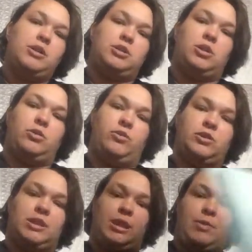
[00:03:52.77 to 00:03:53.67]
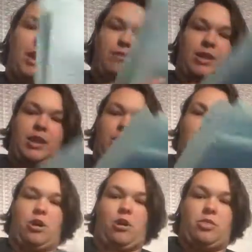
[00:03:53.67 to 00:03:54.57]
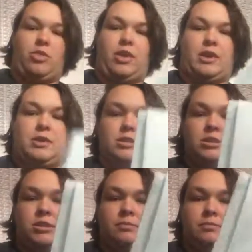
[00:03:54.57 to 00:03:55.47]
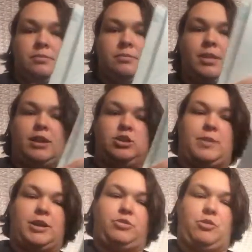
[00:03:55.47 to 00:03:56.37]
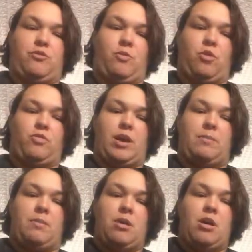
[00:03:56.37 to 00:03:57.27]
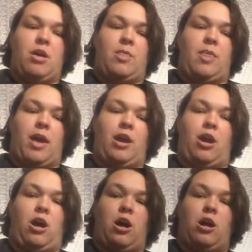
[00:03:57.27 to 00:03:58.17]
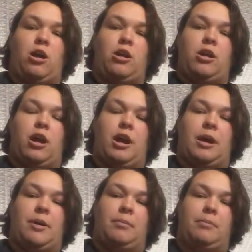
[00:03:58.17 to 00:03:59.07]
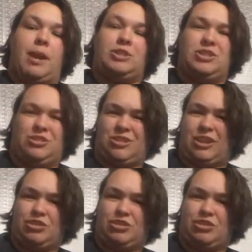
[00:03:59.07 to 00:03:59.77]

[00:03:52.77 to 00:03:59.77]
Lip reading: So the first thing that we have in here are these. I just packed 3 or 4 of them. They are, actually they're